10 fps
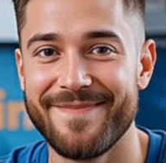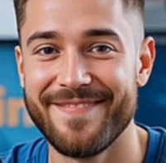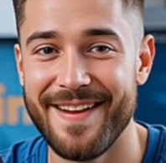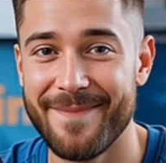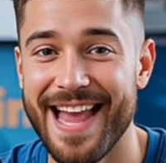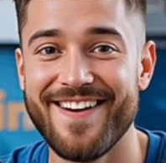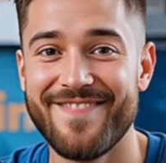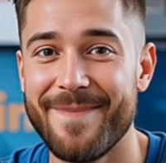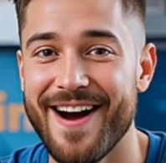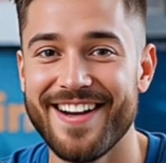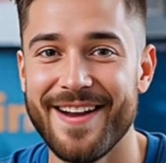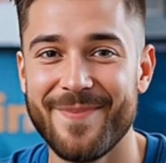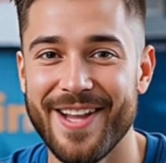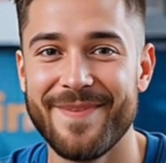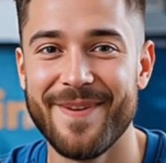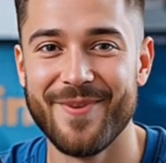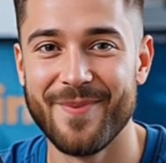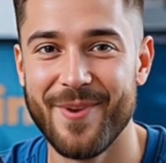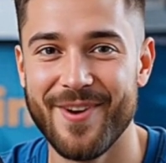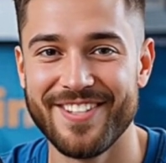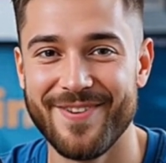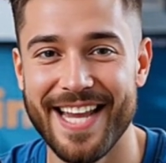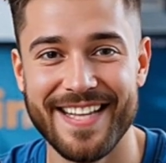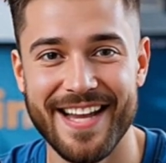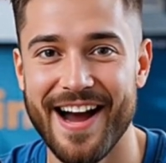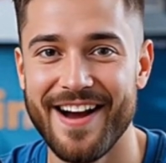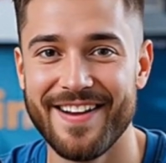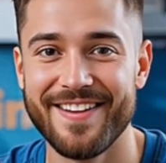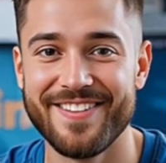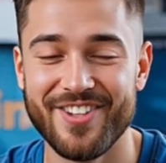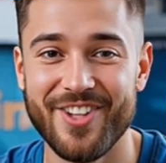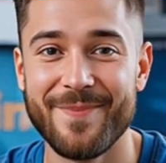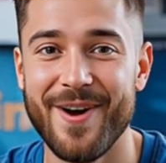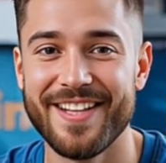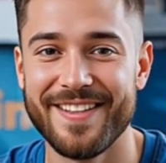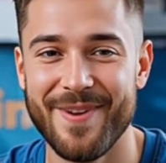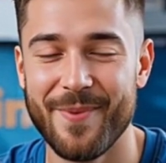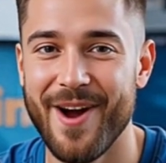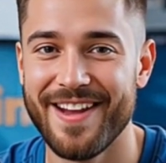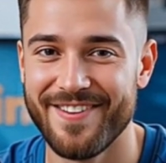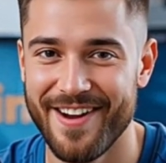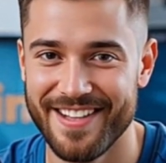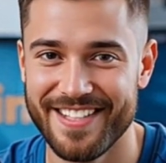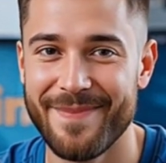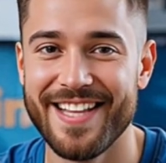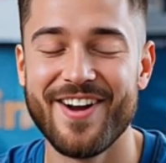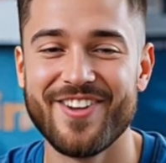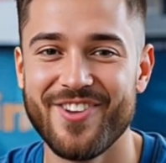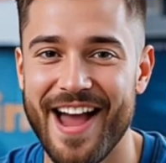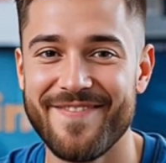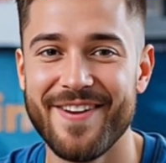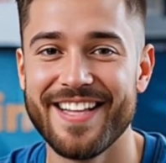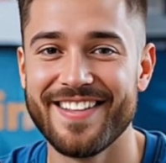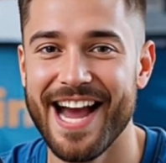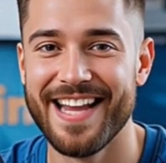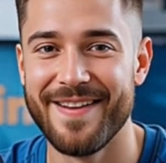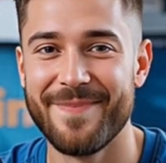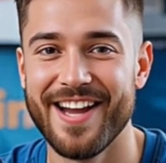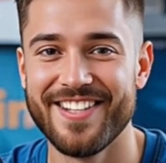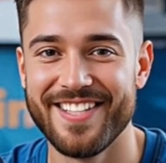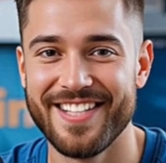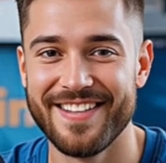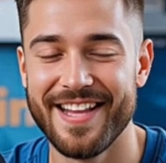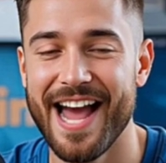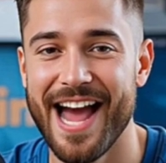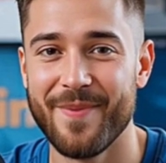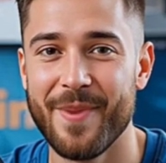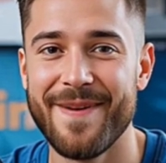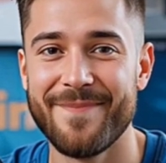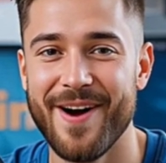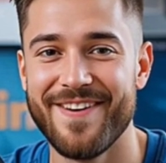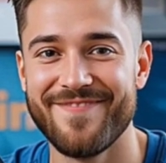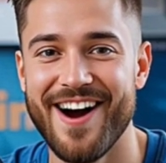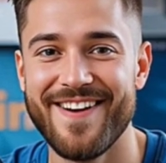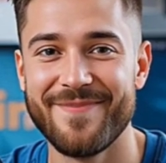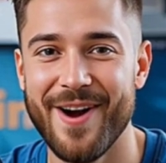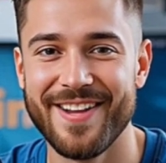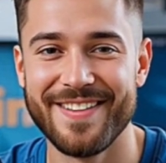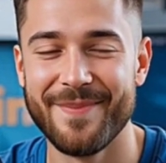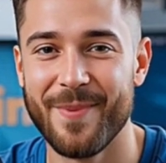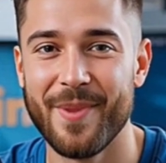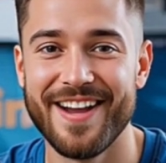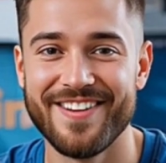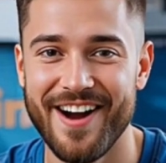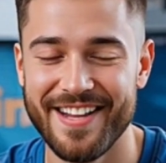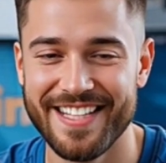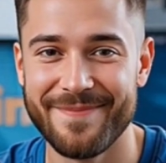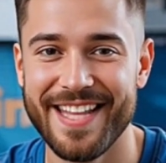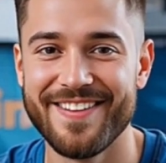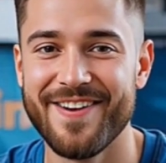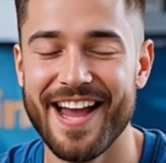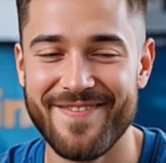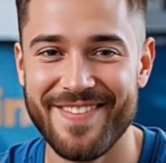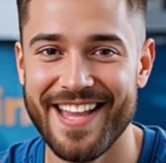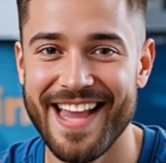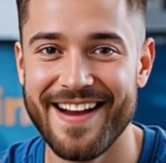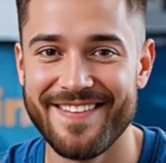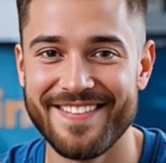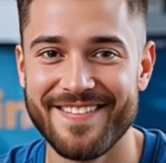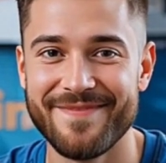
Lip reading: The Bank of America Premium Rewards Credit Card earns 2 points per $1 spent on travel and dining purchases, and 1.5 points per $1 spent on everything else.